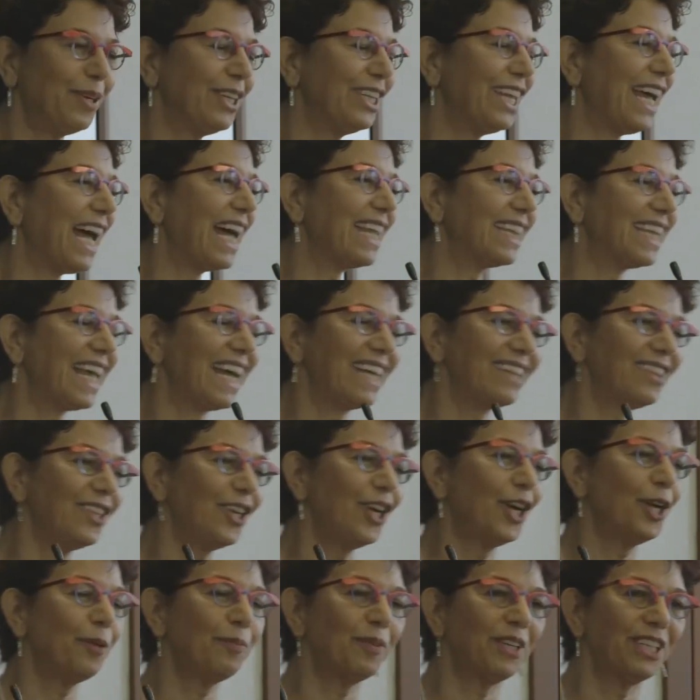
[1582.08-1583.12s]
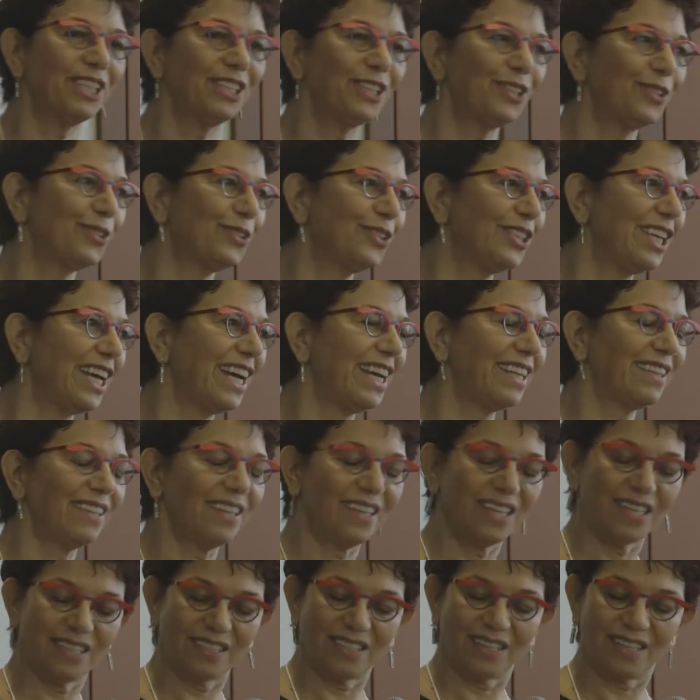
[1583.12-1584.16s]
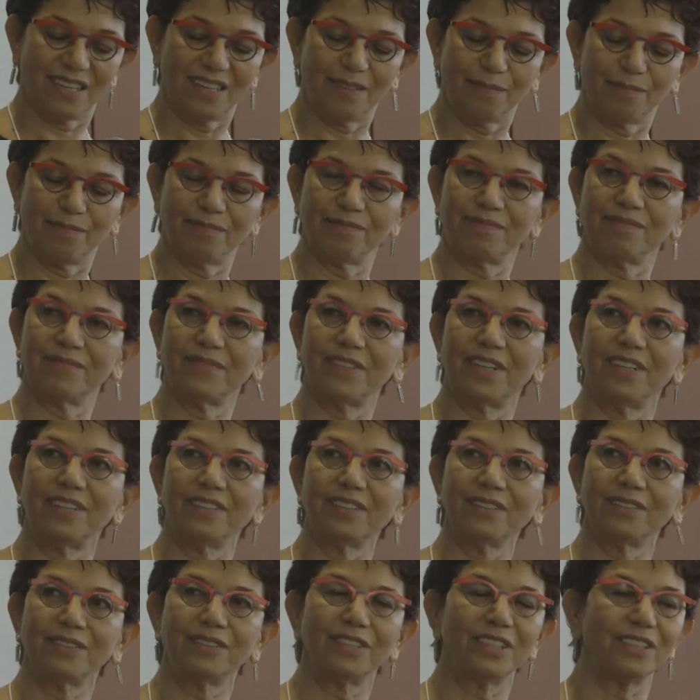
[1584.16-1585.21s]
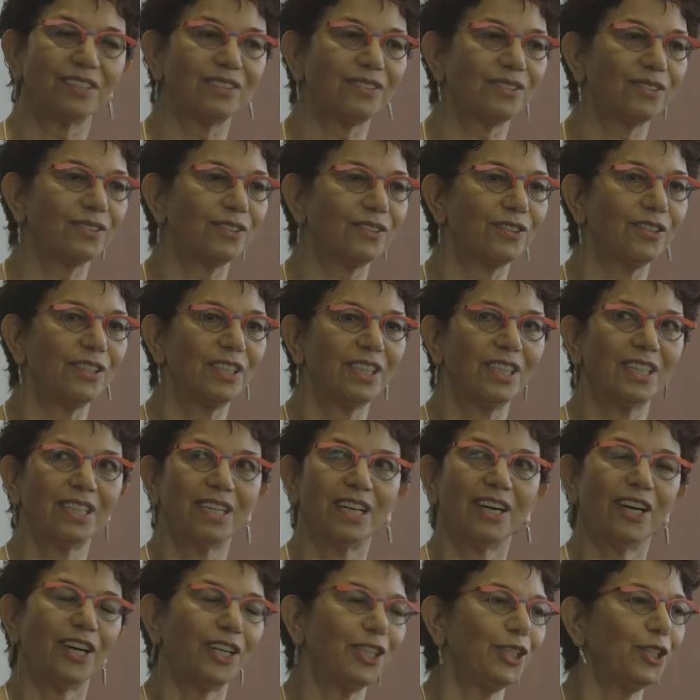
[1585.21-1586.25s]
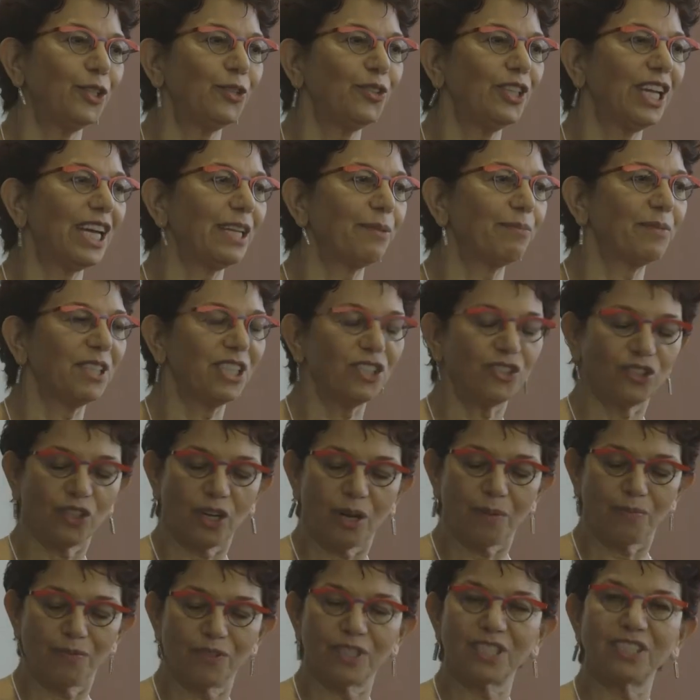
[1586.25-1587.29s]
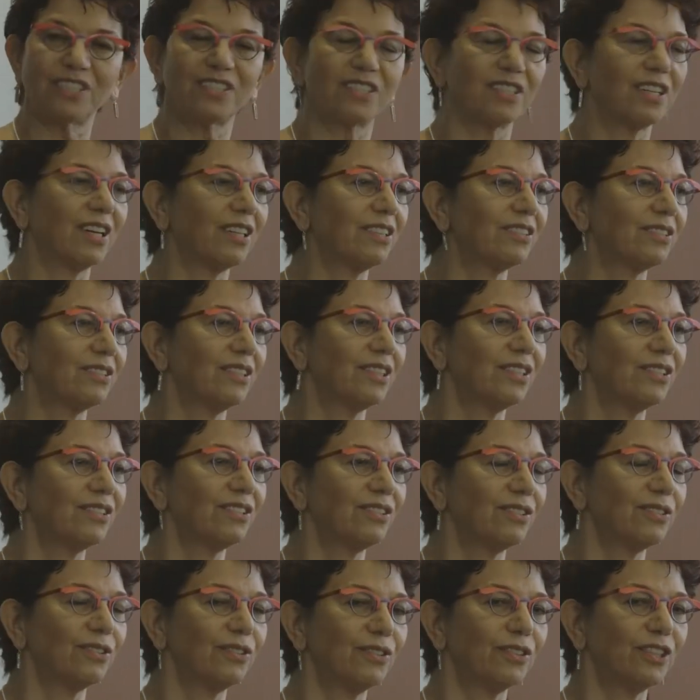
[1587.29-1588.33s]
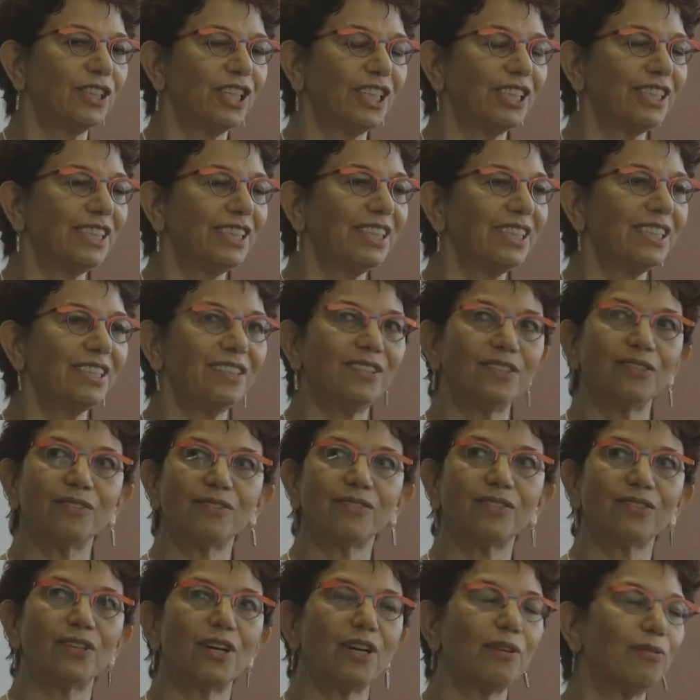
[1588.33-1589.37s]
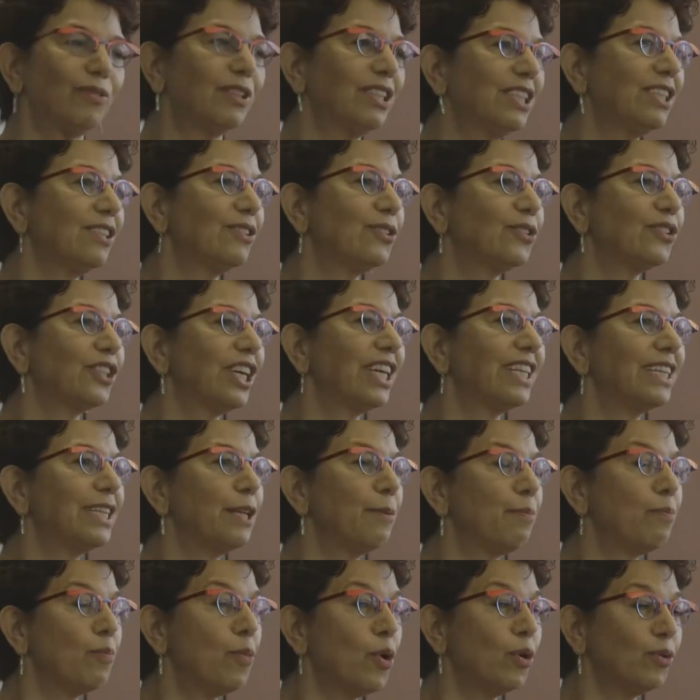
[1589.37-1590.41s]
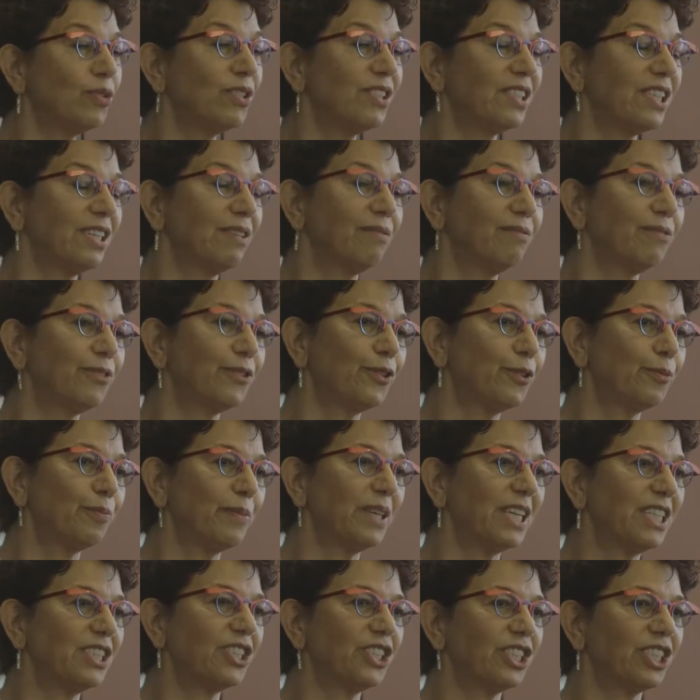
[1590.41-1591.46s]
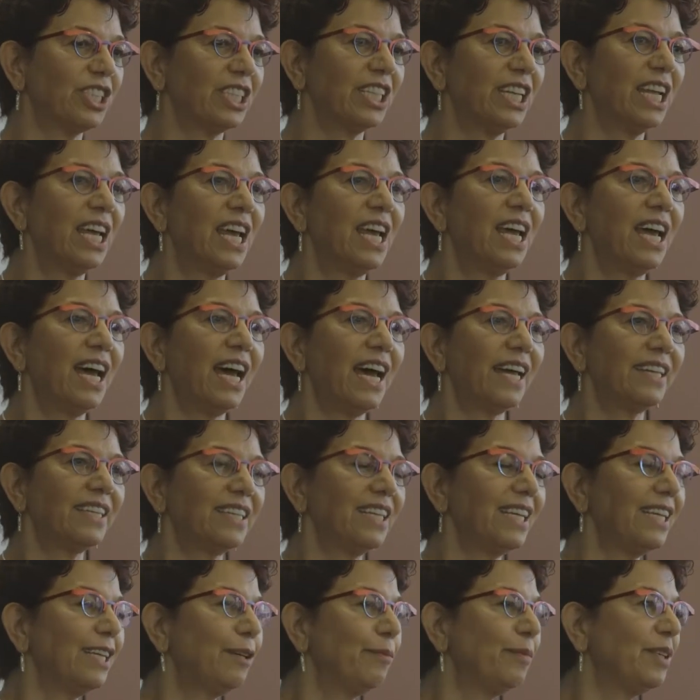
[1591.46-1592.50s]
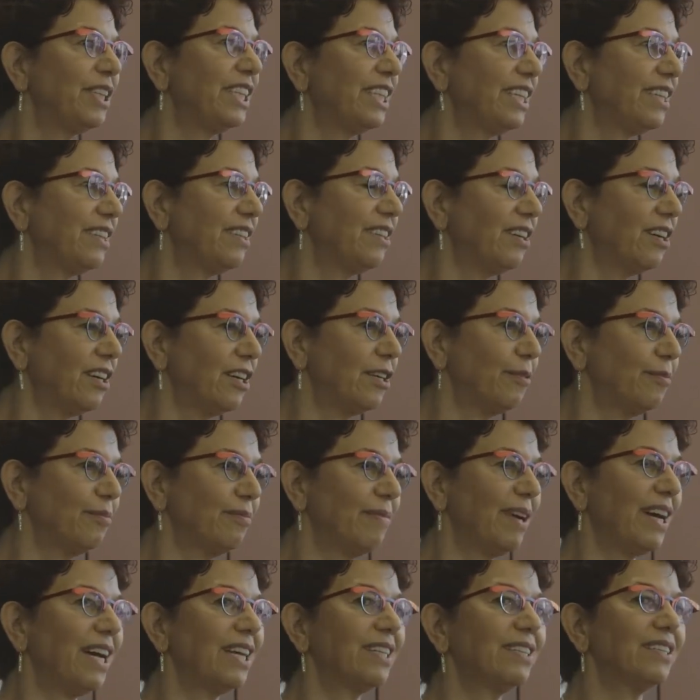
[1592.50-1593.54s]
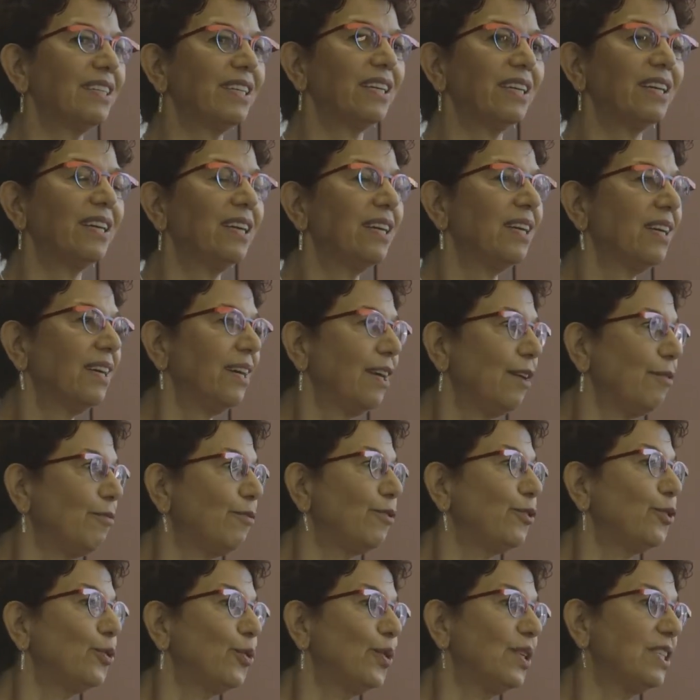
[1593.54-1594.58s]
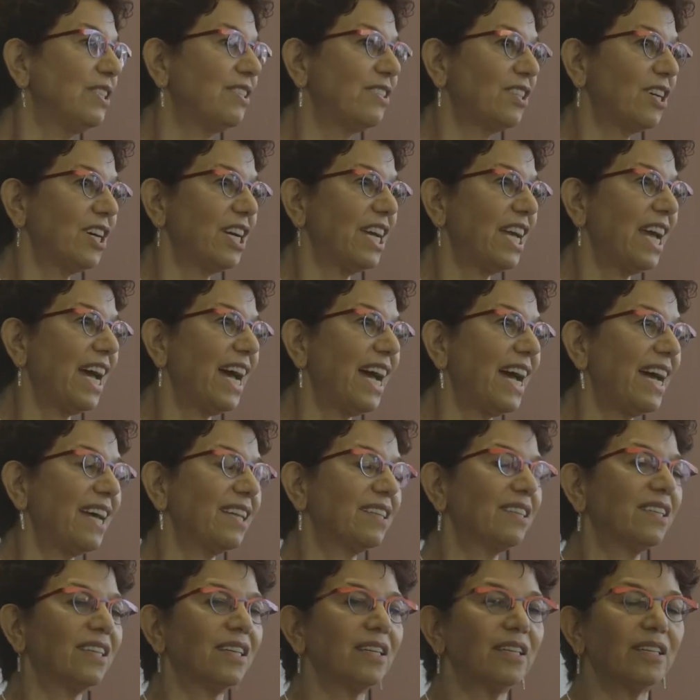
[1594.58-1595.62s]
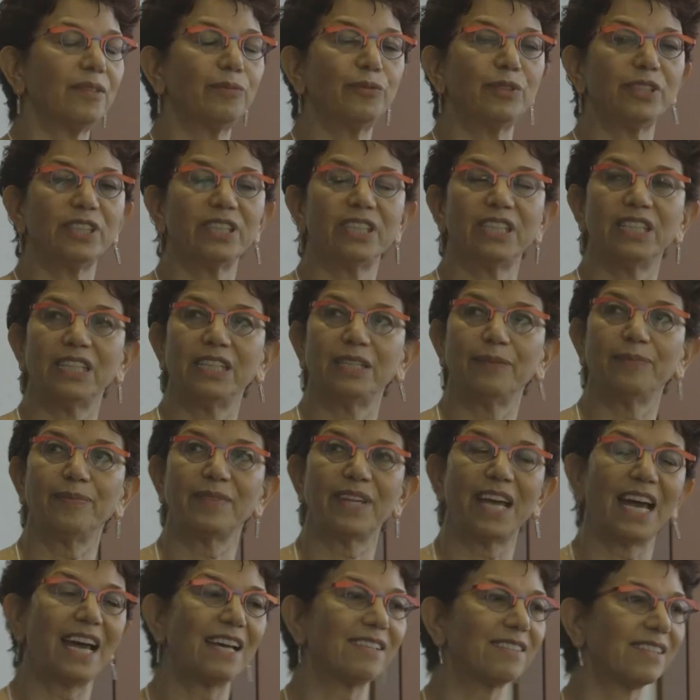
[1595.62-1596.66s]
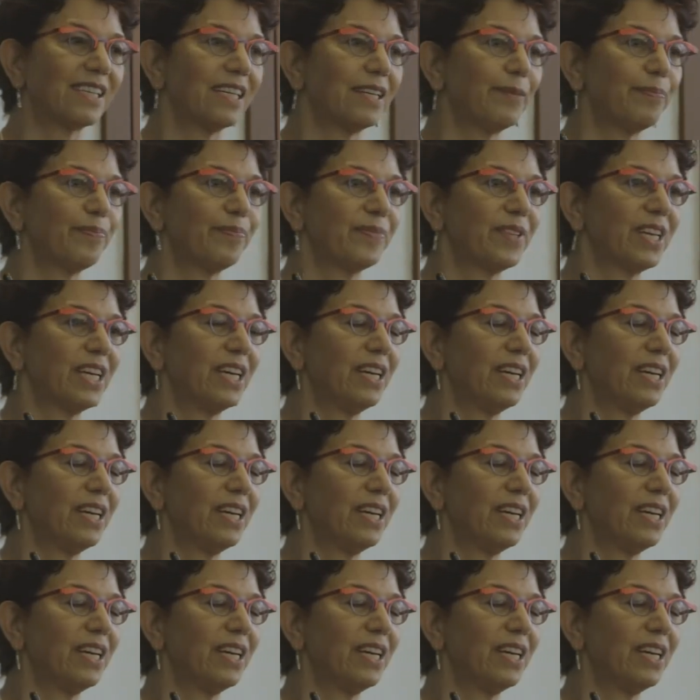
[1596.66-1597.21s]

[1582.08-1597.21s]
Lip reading: but at that time, I knew that I'm not going to, I knew that my job was not going to continue, so I wanted to get the most information at the limited time and the influence I had with as a